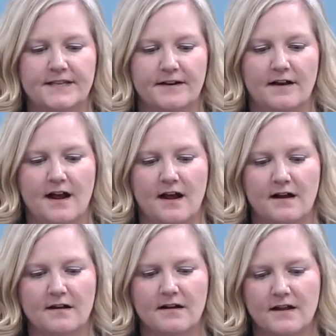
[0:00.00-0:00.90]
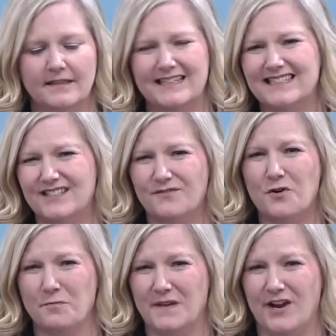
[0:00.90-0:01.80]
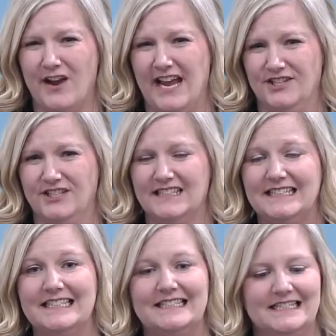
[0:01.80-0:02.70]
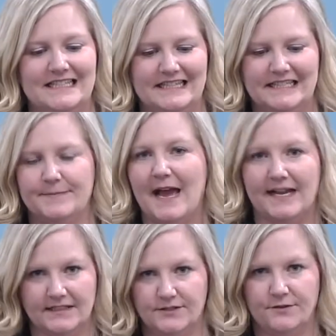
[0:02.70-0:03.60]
There are lists of home care agencies in these packets,